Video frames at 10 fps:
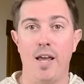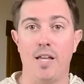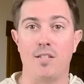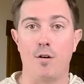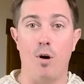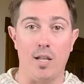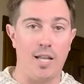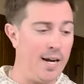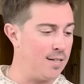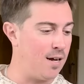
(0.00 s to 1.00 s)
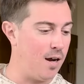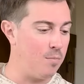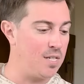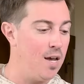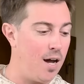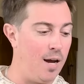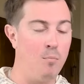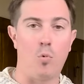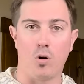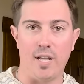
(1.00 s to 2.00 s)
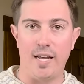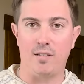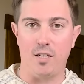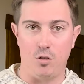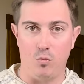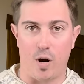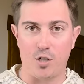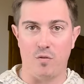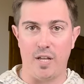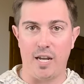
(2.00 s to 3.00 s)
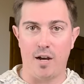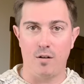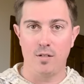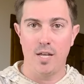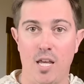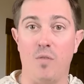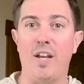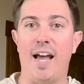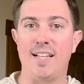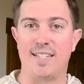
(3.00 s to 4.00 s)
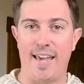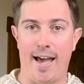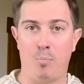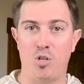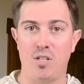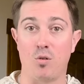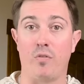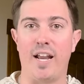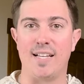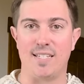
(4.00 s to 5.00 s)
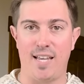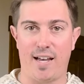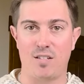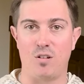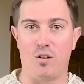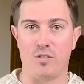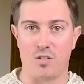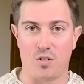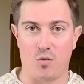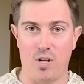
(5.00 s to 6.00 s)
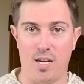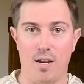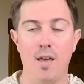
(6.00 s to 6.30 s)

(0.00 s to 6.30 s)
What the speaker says: And so a lot of times I'm more likely to watch a video if it has captions or if it has text on the screen.